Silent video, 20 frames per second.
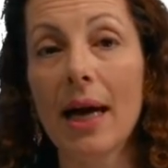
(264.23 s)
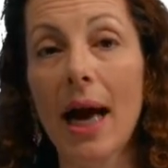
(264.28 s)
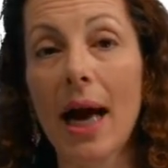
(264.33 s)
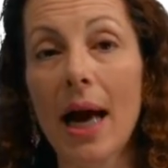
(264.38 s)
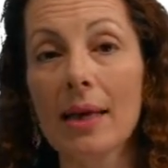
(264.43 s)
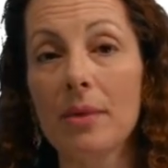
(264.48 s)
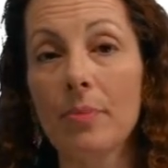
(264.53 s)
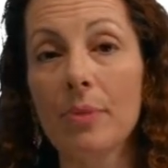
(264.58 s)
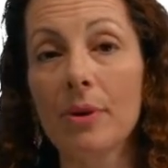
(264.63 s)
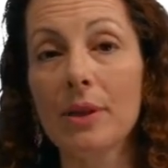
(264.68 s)
as a
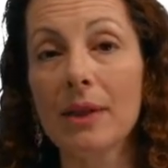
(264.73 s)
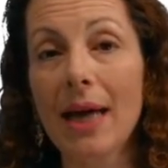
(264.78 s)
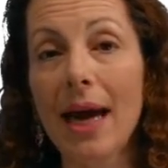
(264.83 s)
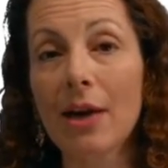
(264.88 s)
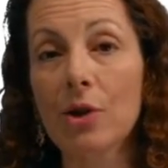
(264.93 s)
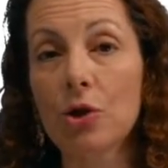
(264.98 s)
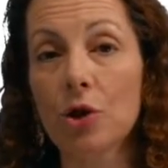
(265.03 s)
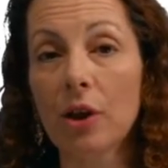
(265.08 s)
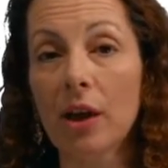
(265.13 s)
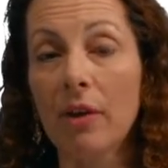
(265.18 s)

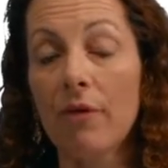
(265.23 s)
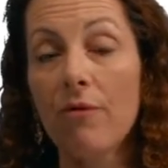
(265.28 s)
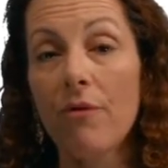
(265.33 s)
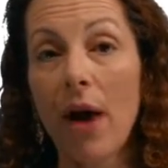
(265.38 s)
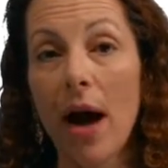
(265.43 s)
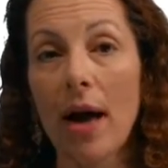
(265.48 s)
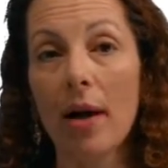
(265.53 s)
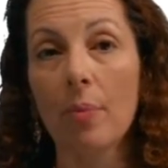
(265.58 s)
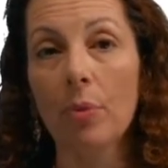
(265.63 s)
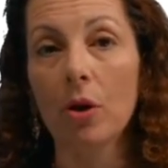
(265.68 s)
potentially
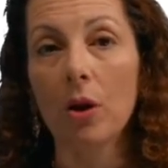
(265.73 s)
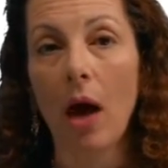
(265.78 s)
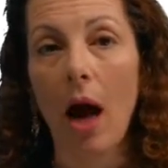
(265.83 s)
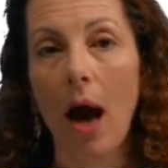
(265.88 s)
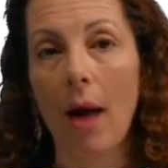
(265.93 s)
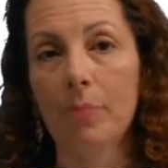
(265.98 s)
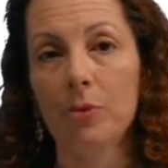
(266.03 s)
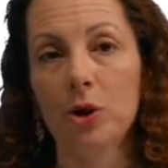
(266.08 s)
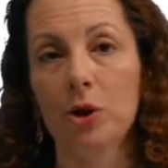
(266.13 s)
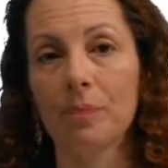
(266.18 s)
viable
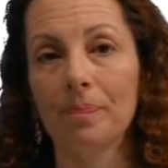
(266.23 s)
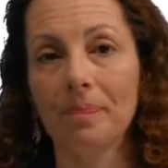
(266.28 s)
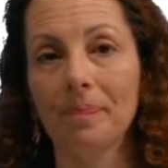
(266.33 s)
option.